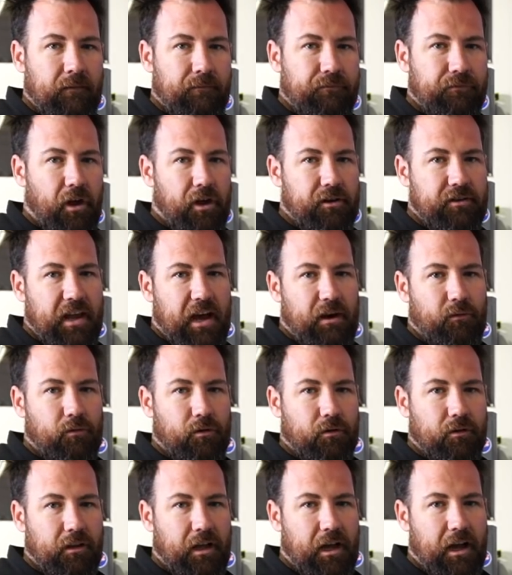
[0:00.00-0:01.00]
no doubt
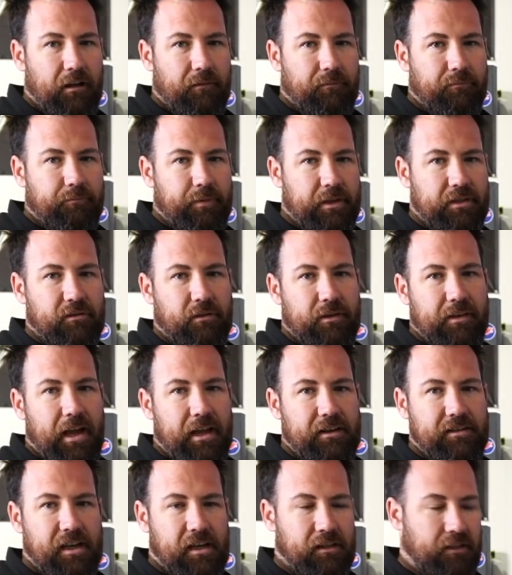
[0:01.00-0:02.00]
we'll be doing
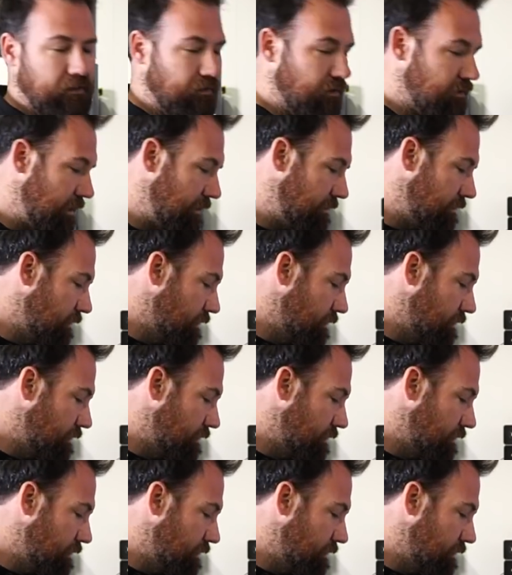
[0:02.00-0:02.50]
that down the line.